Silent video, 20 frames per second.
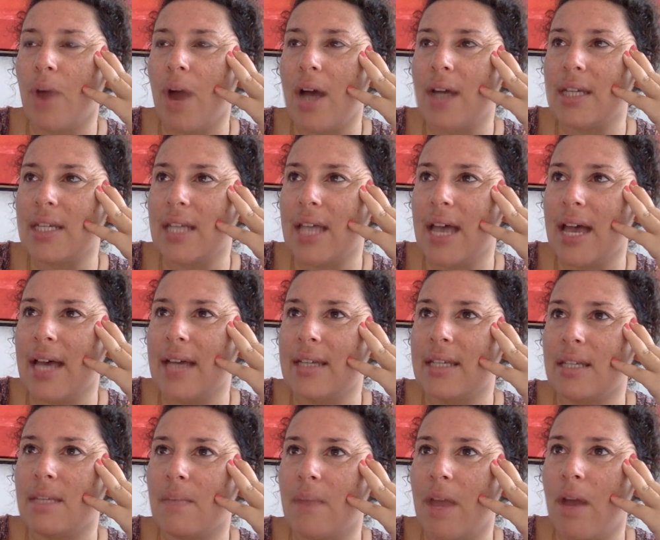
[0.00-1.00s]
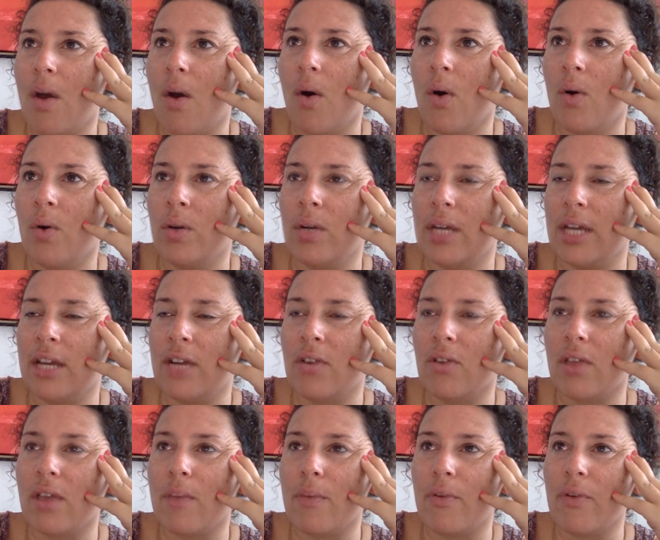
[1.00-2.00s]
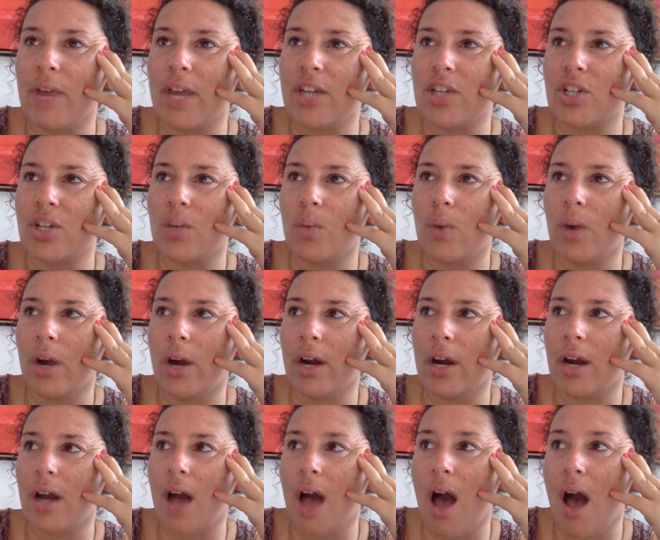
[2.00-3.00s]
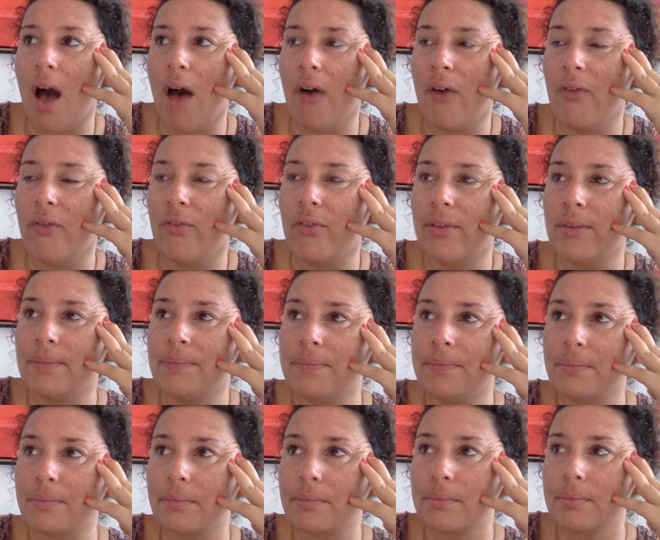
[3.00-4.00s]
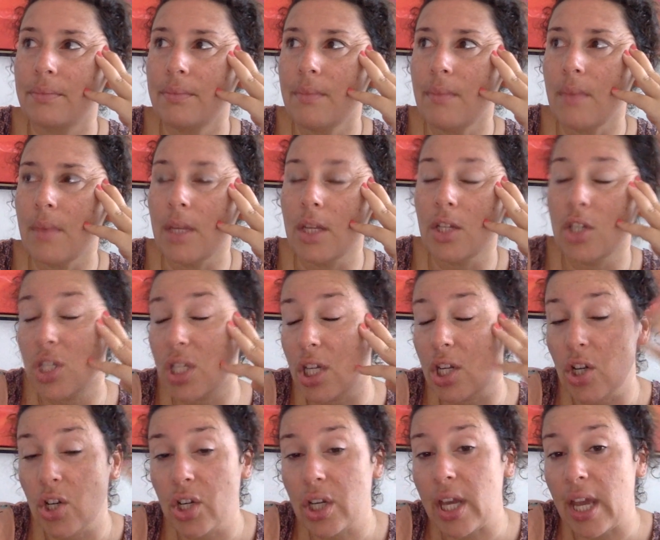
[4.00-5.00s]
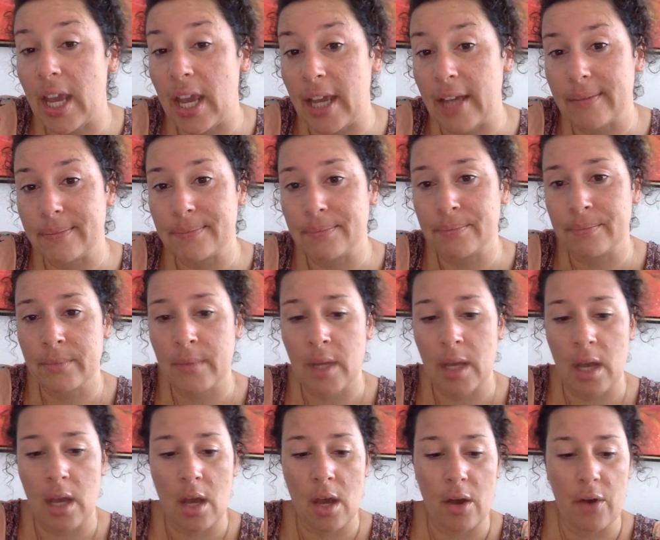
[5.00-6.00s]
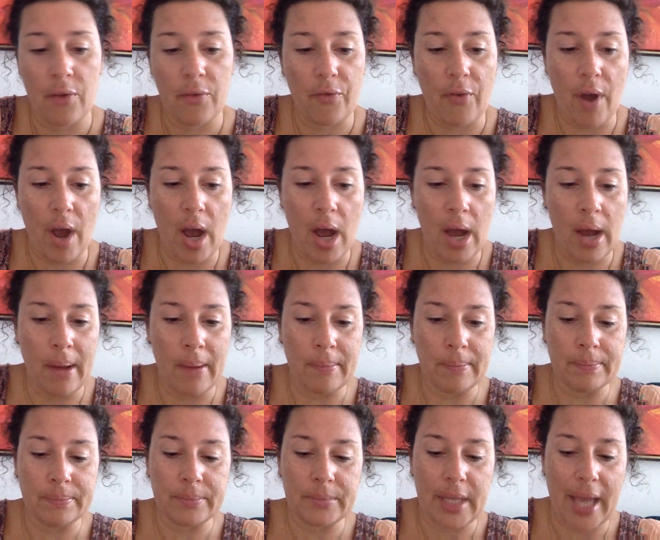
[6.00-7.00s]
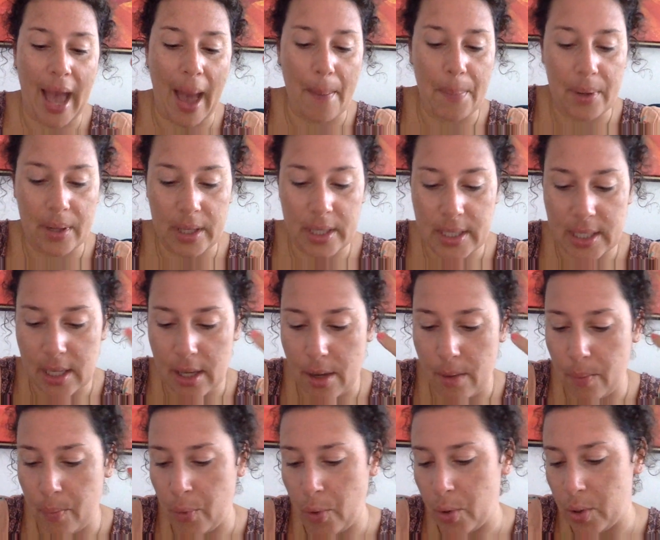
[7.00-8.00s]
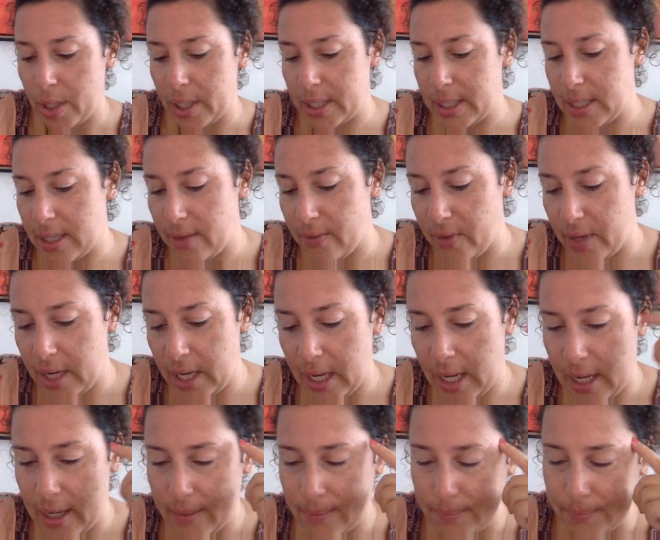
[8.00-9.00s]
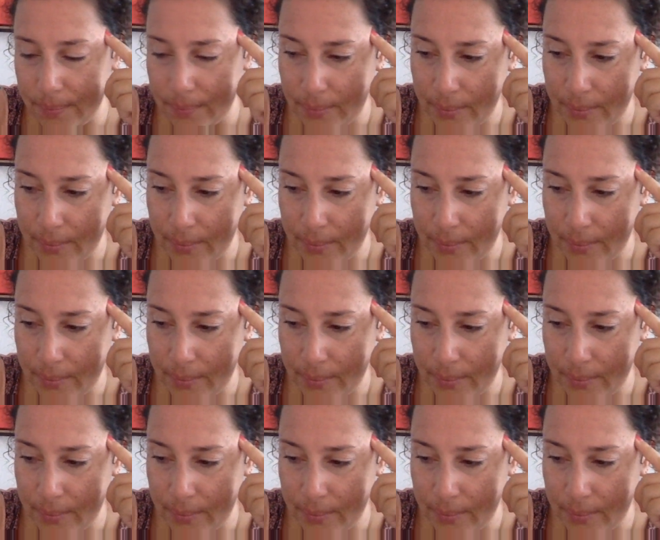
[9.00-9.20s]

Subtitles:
process, my own inner liberation work of just unhooking from capitalism, productivity,